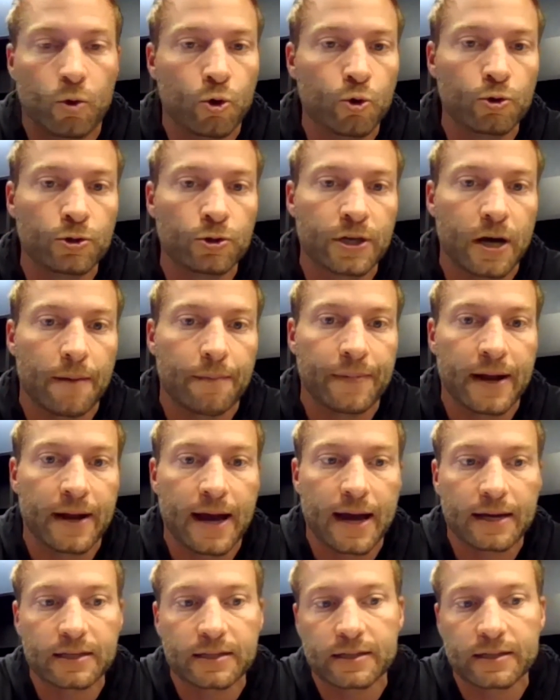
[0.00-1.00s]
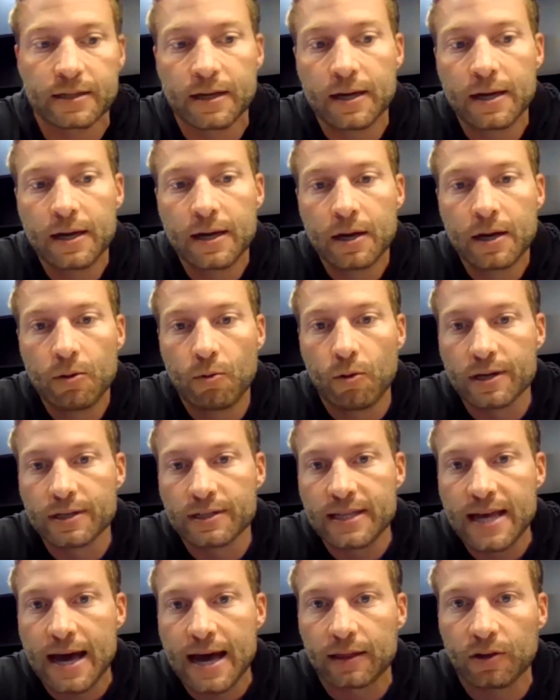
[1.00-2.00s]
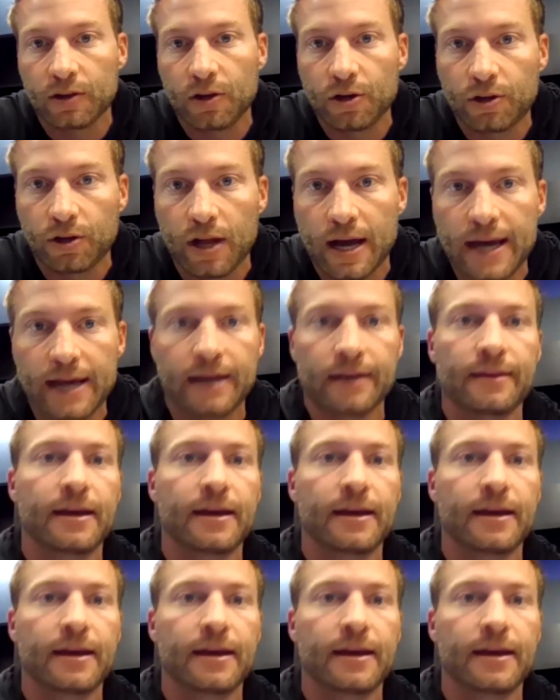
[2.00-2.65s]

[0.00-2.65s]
who's up next? What does that look like?